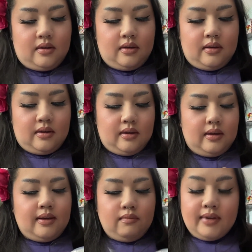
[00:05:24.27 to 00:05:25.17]
and we
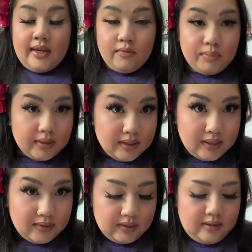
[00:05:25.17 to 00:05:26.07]
have plenty of
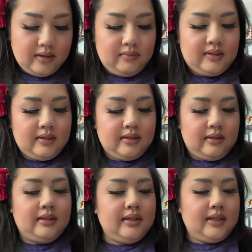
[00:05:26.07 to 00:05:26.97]
time to get
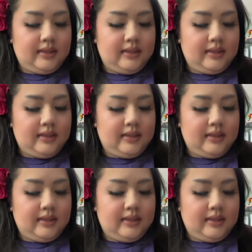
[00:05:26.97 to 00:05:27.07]
the other.